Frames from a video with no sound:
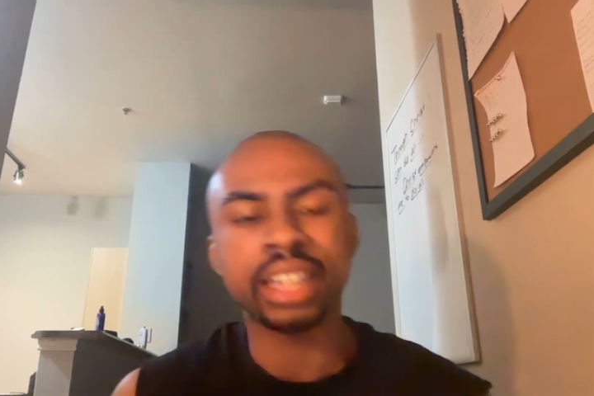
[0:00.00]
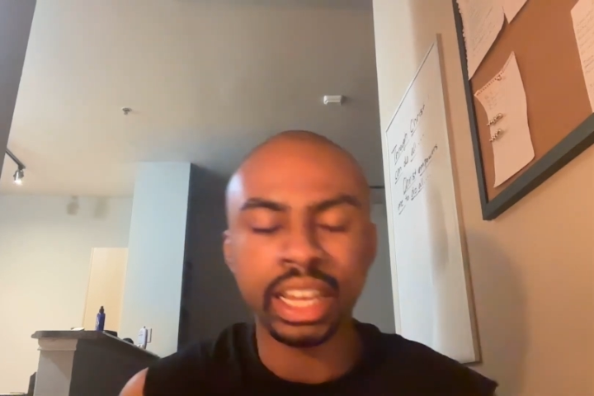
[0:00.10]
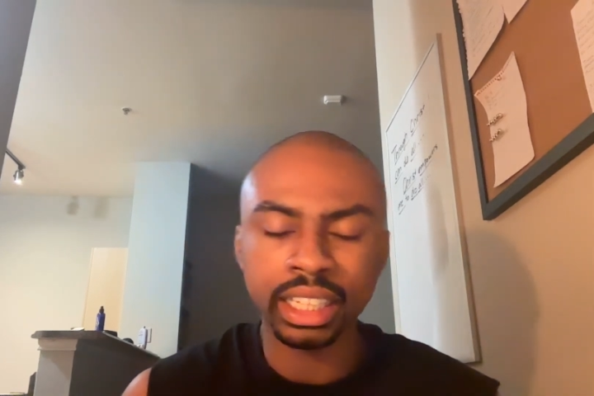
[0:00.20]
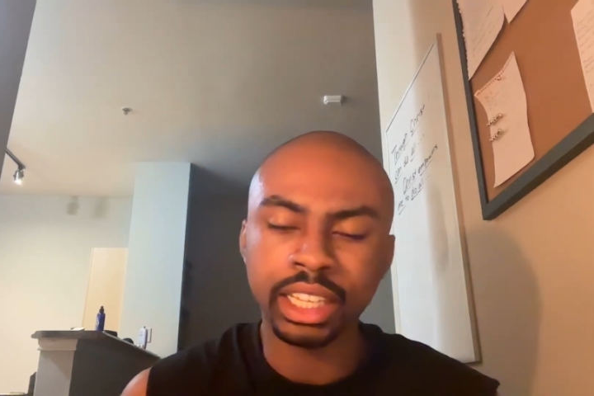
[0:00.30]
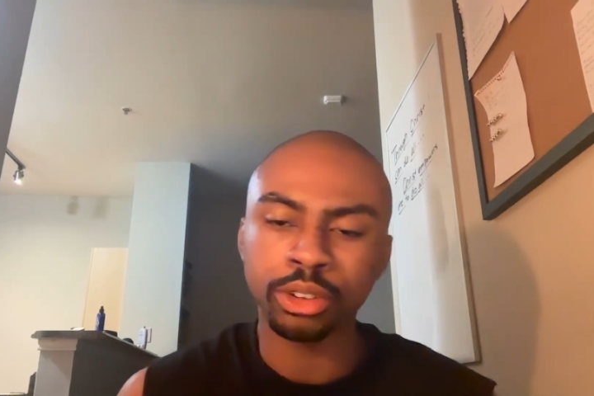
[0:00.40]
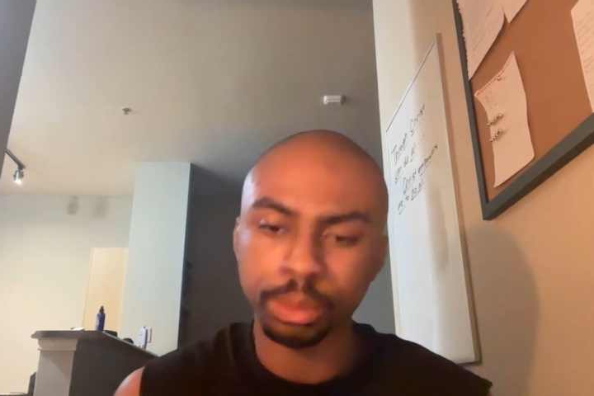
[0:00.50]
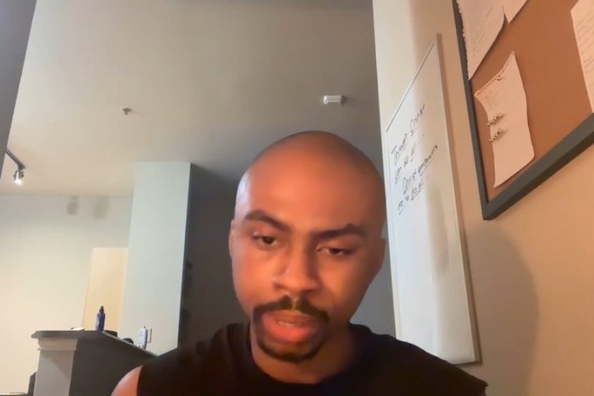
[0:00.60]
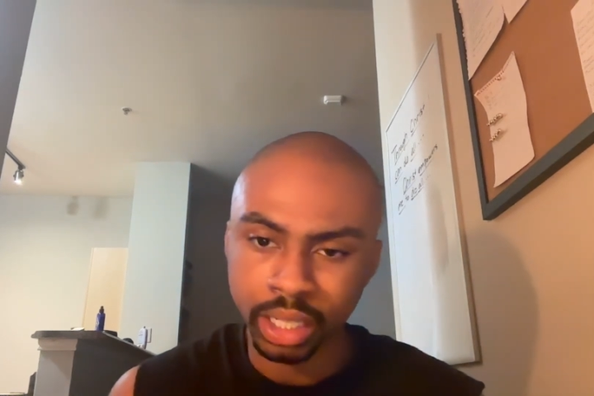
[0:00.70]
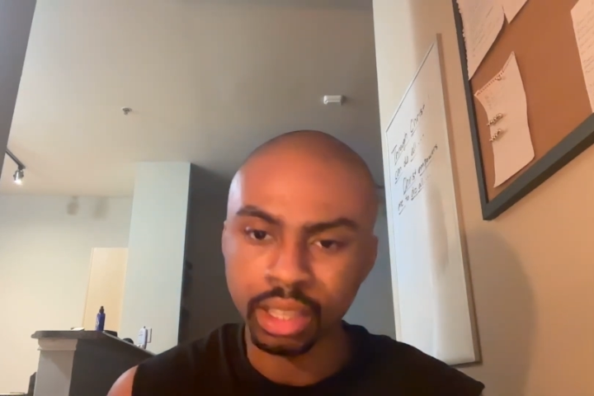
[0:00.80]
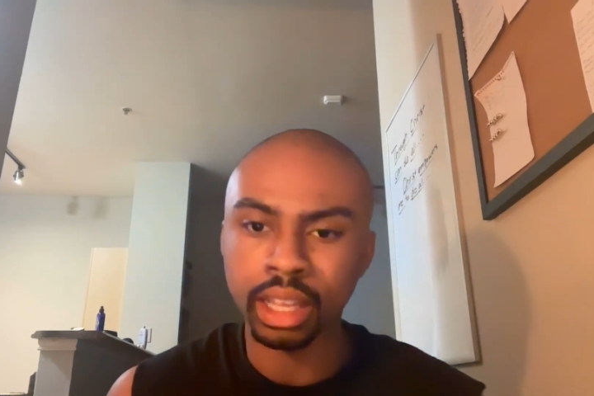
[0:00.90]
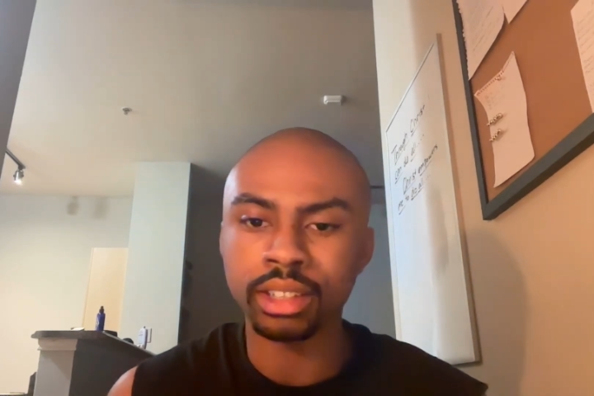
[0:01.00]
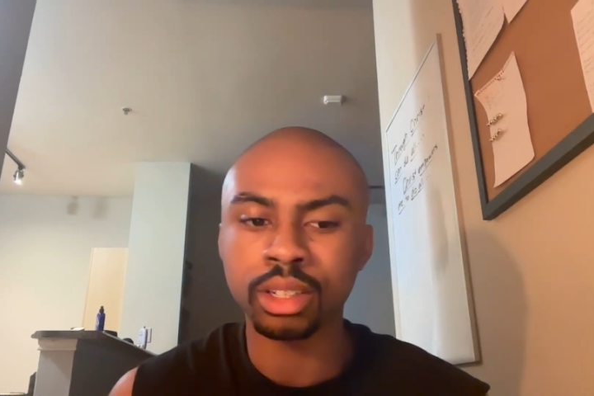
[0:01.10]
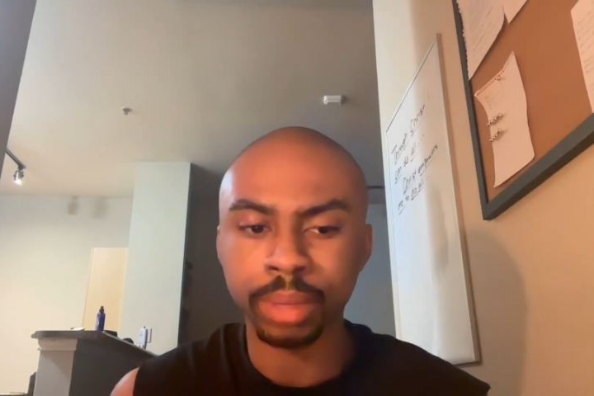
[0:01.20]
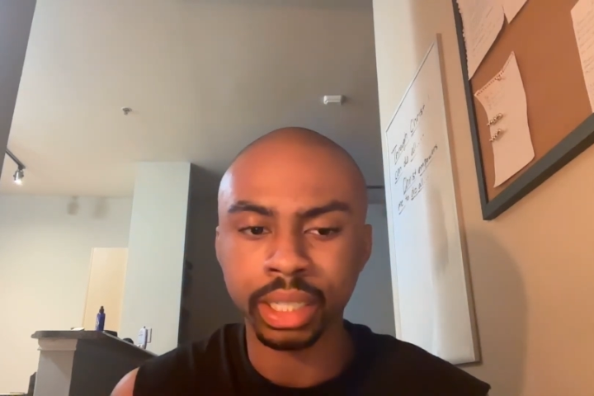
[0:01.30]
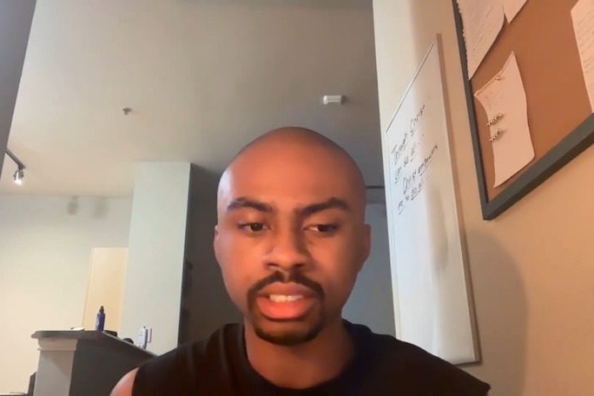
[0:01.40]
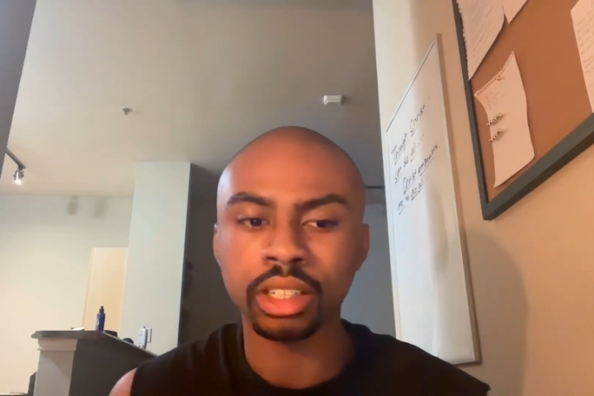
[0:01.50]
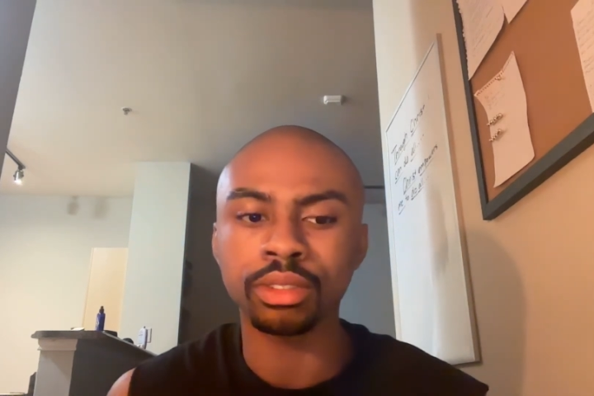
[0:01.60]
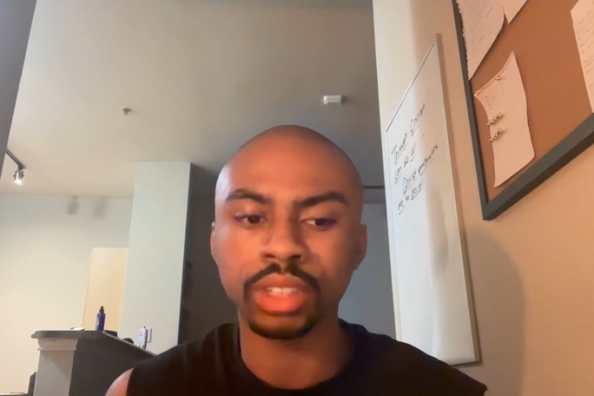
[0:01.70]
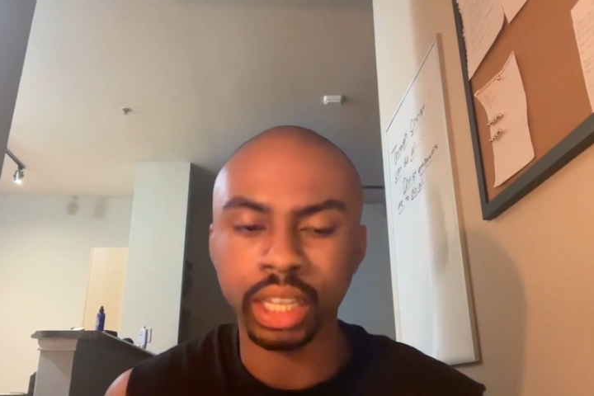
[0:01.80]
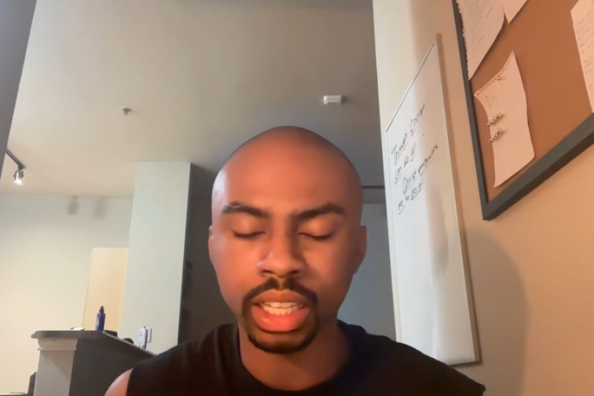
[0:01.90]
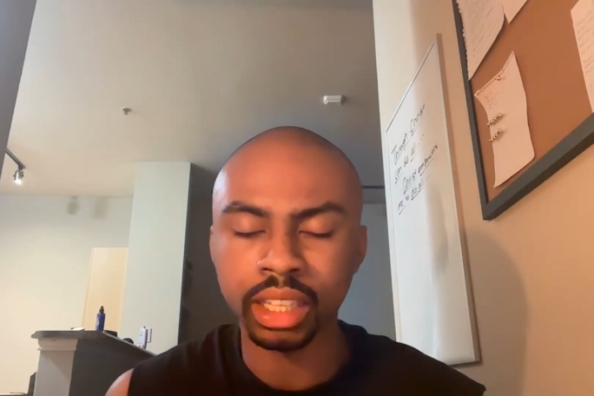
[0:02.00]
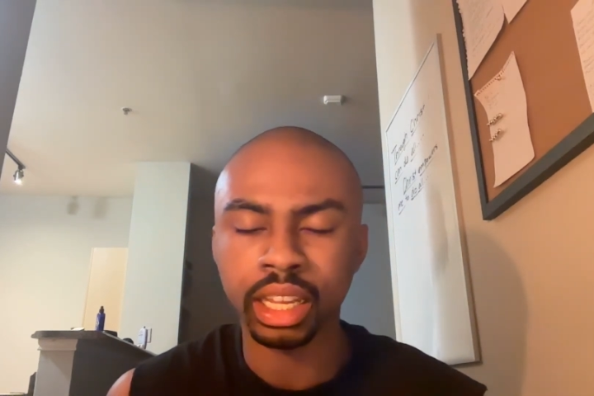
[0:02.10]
daily and repeating that to myself daily,